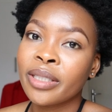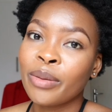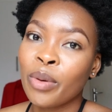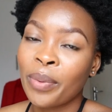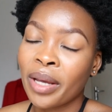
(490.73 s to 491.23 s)

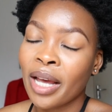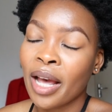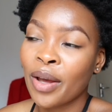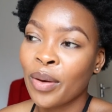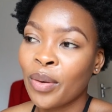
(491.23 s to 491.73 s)

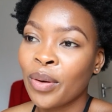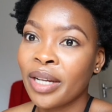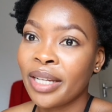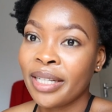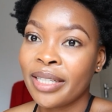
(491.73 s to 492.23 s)
imopegayo
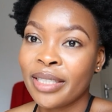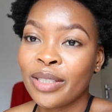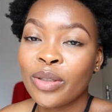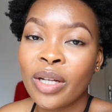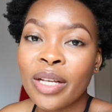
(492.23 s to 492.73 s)

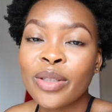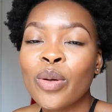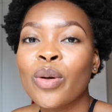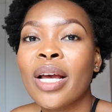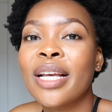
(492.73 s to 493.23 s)
lendini today.
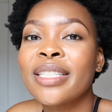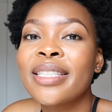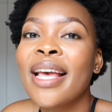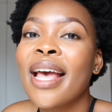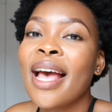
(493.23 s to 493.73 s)
So guys,